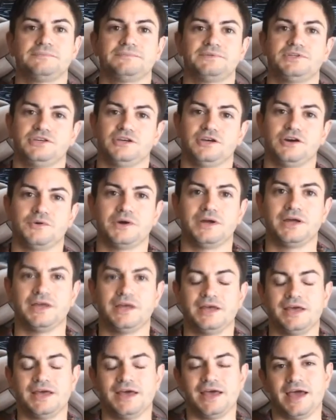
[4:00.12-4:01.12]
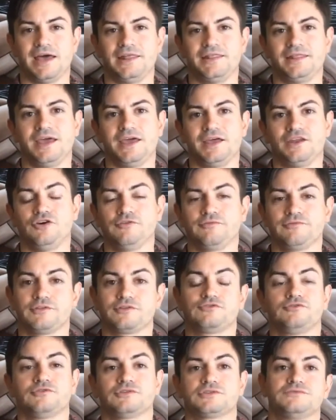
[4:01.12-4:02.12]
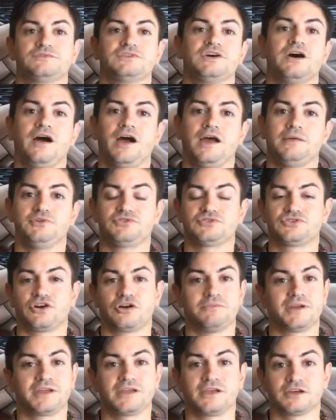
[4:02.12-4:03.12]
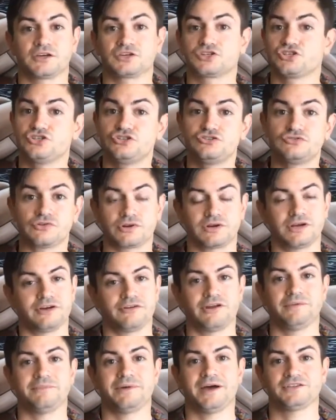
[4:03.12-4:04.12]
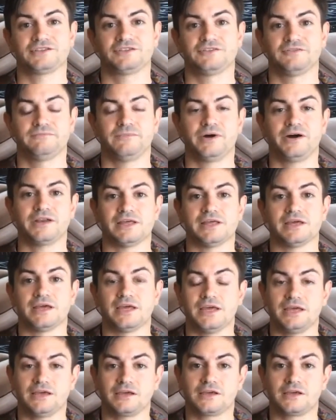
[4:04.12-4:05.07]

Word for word: up to you. And then over the course of time, you start making extraordinary amounts of money